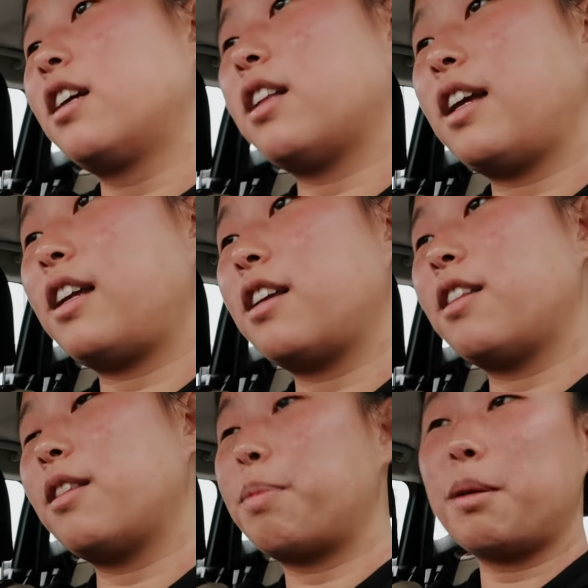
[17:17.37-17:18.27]
like
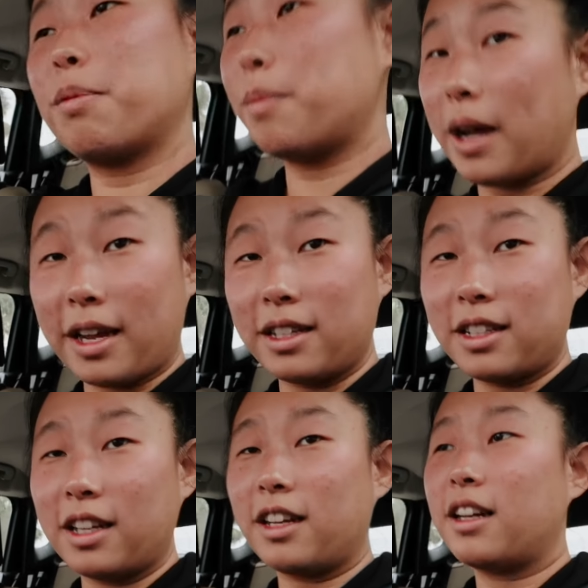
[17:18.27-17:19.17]
the people behind
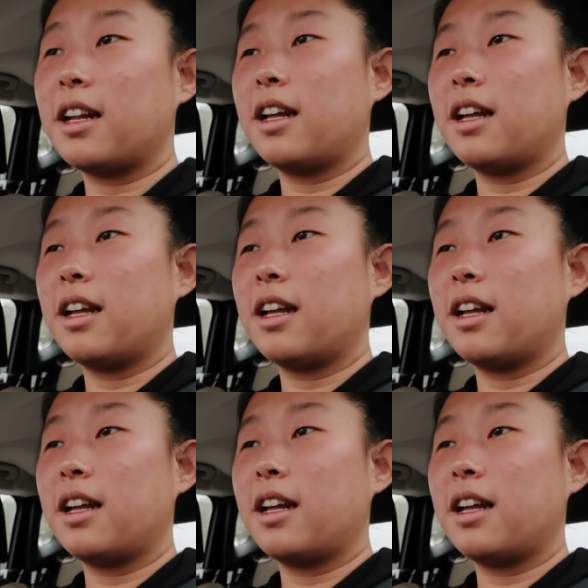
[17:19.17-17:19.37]
it,